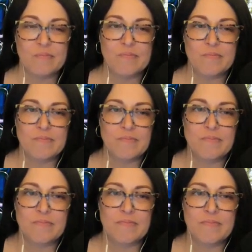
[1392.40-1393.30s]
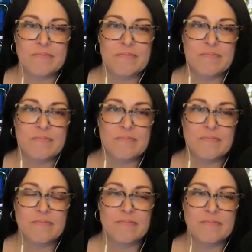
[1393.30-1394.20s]

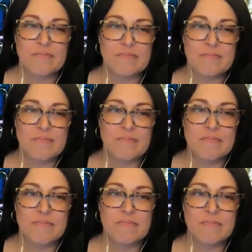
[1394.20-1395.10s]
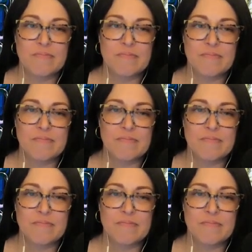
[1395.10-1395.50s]
(silent)